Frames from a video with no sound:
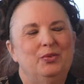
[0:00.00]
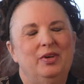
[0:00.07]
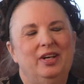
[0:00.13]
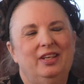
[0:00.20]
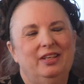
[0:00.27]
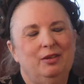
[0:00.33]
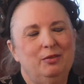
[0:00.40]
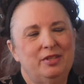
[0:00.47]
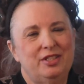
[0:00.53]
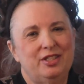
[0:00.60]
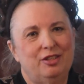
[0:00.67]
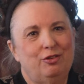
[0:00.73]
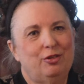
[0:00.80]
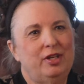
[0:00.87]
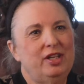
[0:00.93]
Well, it was
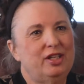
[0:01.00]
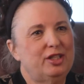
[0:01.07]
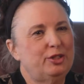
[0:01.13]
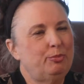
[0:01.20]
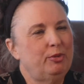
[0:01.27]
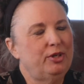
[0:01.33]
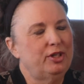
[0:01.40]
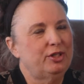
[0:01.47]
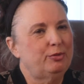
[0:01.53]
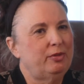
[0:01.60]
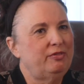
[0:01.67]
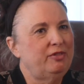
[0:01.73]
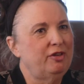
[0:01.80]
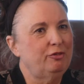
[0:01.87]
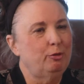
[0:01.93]
a great experience.
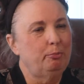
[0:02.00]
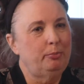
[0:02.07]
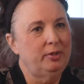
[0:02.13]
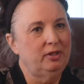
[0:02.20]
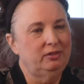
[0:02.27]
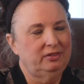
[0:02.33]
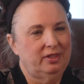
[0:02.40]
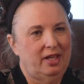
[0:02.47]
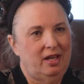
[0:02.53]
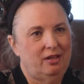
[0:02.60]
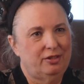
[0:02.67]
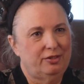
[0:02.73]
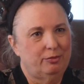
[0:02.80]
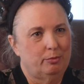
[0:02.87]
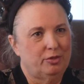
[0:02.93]
We've never built a
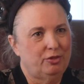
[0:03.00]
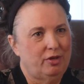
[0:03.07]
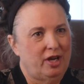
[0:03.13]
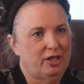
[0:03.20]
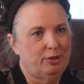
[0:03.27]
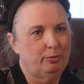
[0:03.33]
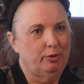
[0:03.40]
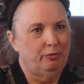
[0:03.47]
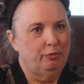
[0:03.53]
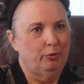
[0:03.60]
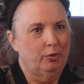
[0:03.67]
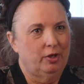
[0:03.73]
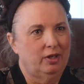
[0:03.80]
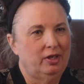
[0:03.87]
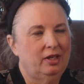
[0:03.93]
house from scratch
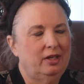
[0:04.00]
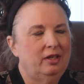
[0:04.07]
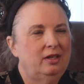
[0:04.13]
before.